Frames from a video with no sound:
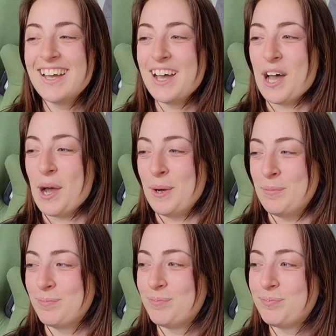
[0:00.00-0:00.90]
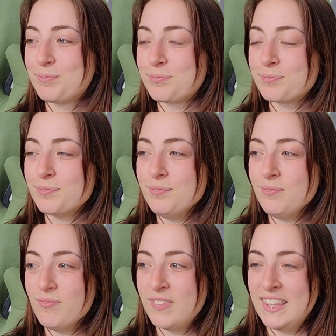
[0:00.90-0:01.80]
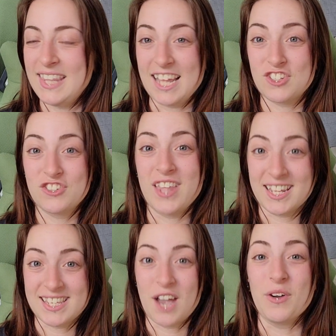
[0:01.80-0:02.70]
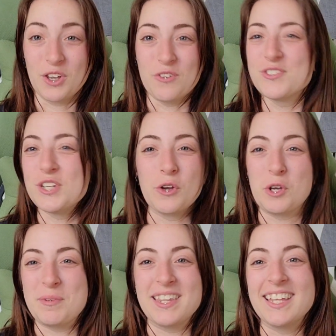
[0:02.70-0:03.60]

that's how it goes, you know what I mean?